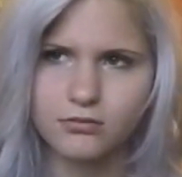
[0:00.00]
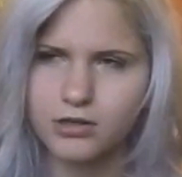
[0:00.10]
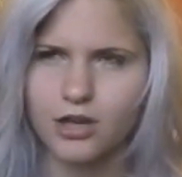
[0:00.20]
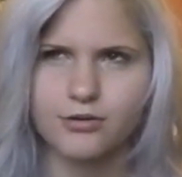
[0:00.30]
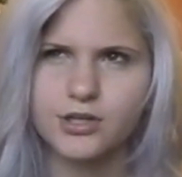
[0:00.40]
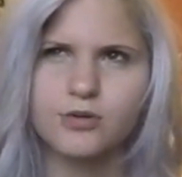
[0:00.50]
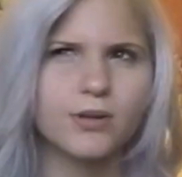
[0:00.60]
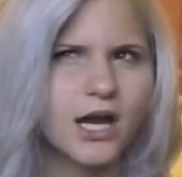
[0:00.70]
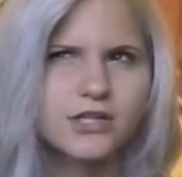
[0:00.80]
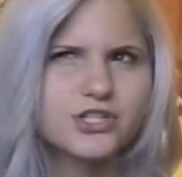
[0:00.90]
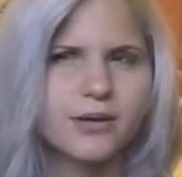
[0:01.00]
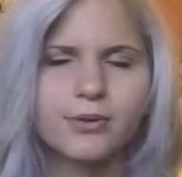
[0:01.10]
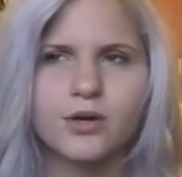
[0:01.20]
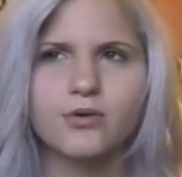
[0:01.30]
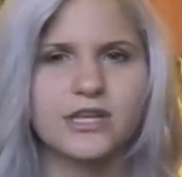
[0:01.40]
Color Renew Blonde
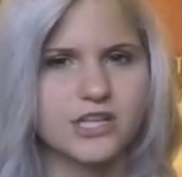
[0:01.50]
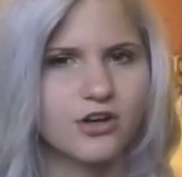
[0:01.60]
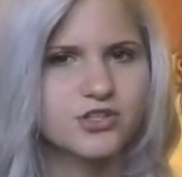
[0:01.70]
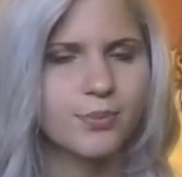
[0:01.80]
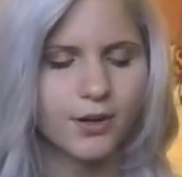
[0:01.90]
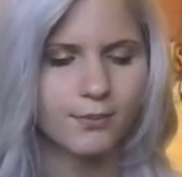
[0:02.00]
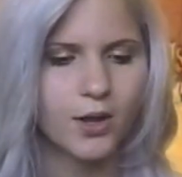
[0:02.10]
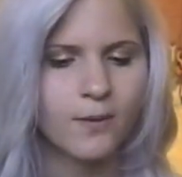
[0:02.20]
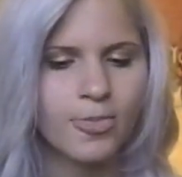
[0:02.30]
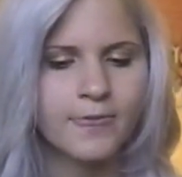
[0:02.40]
shampoo that's also purple.